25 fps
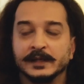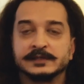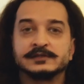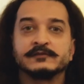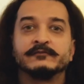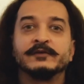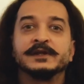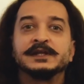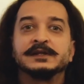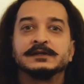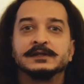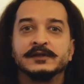It's
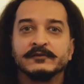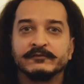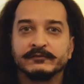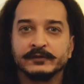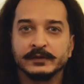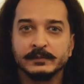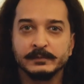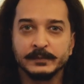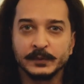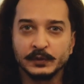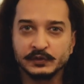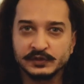a very
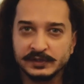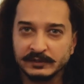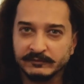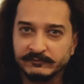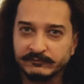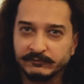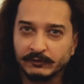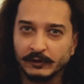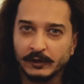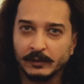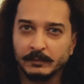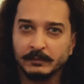different music
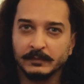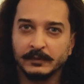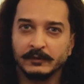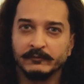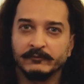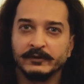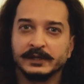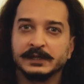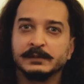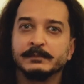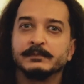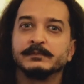form, a
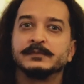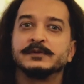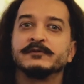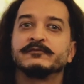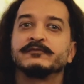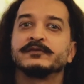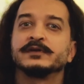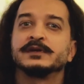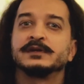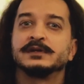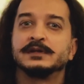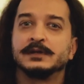very
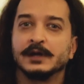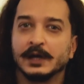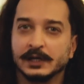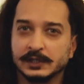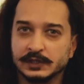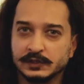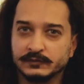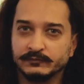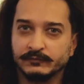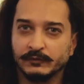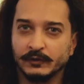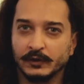different
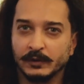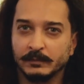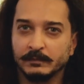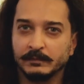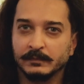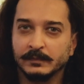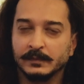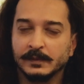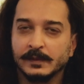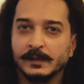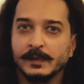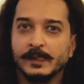dance
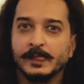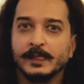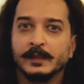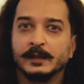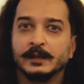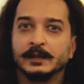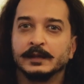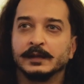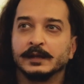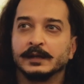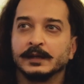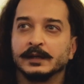form.
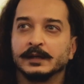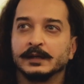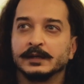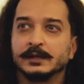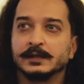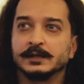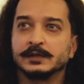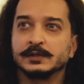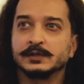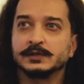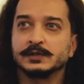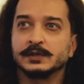
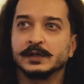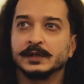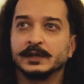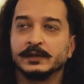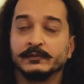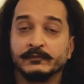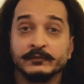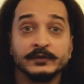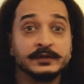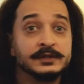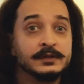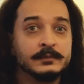
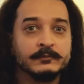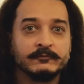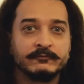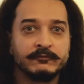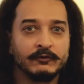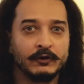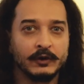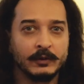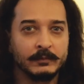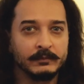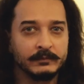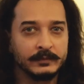Rhythm
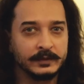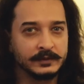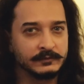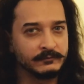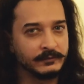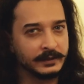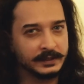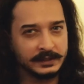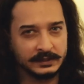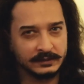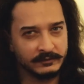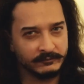form is
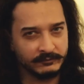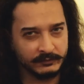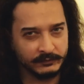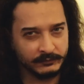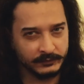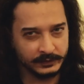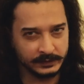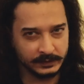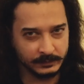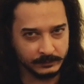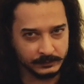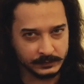very
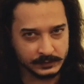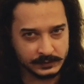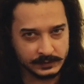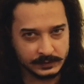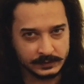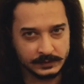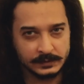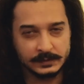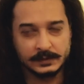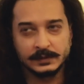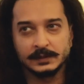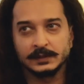different
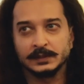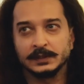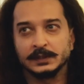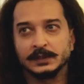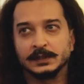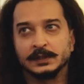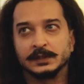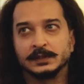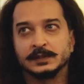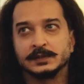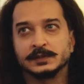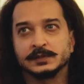rhythms.
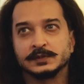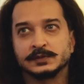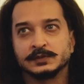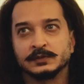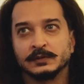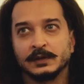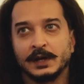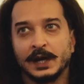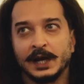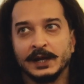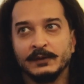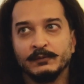
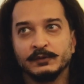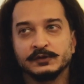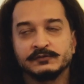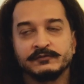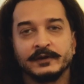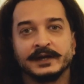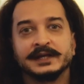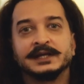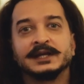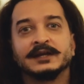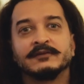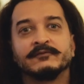So I was
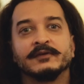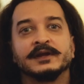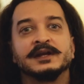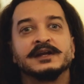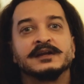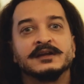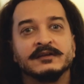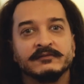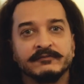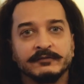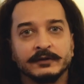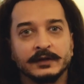finding it
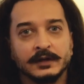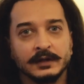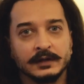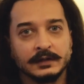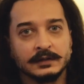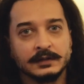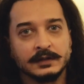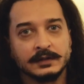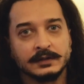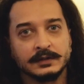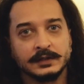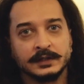very
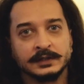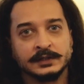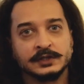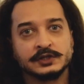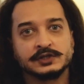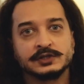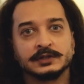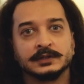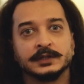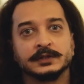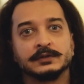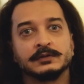difficult
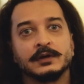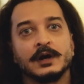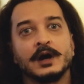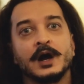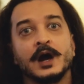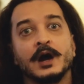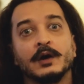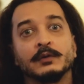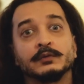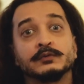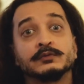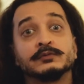initially to
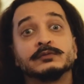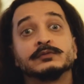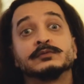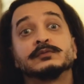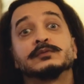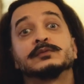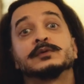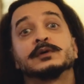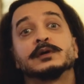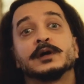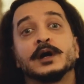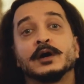how to
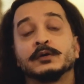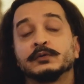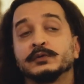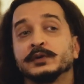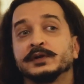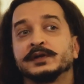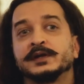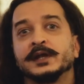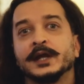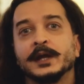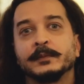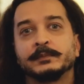to
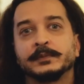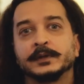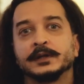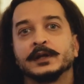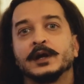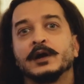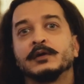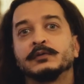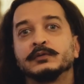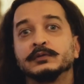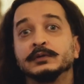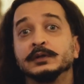adapt and
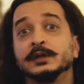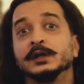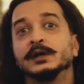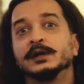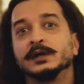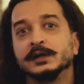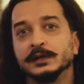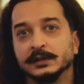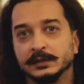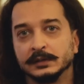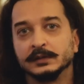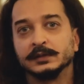how to
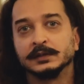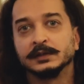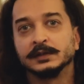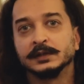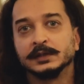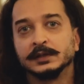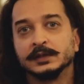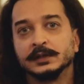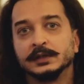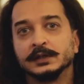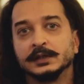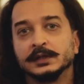learn,
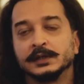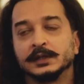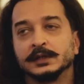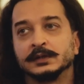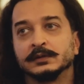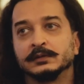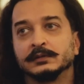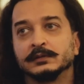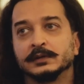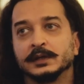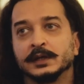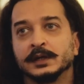
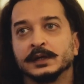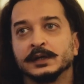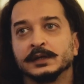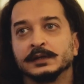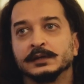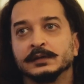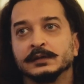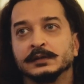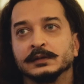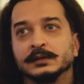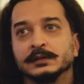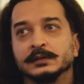
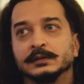and